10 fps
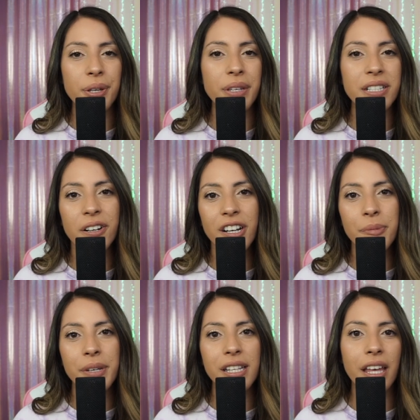these are going to
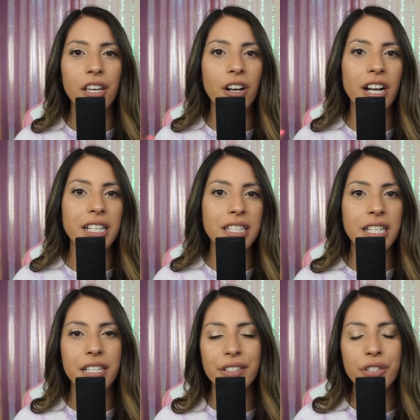be like your
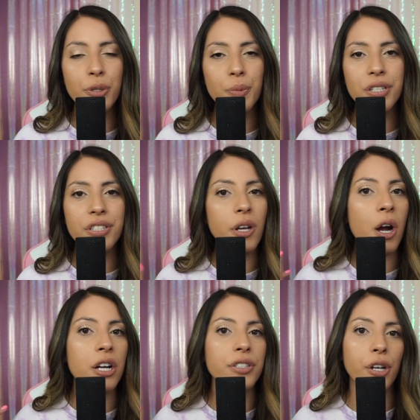Adidas
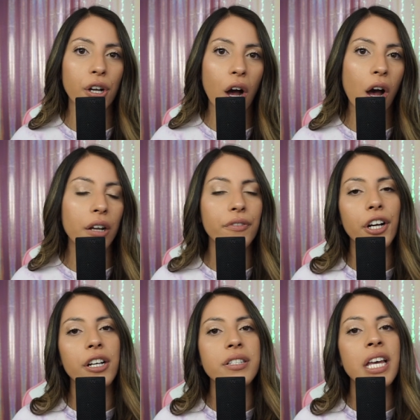Superstars, your
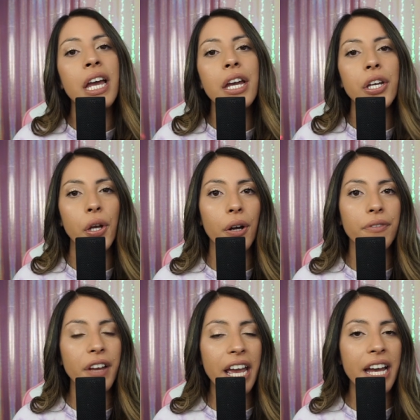Converse, your
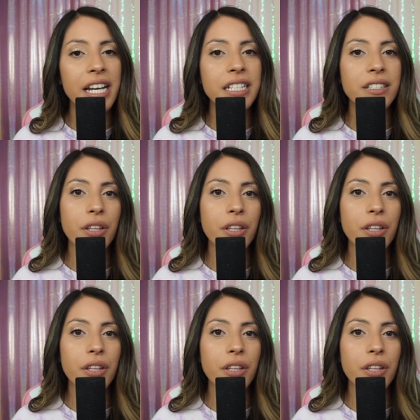Vans.